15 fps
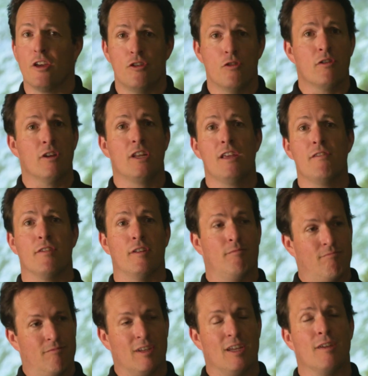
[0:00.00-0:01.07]
You could
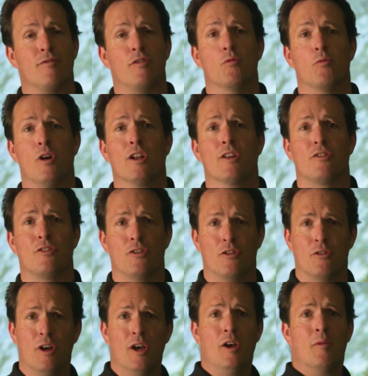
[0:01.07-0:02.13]
even, if you wanted
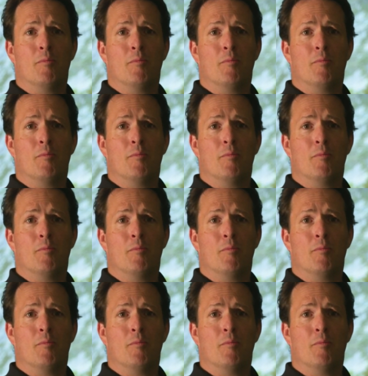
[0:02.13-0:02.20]
to,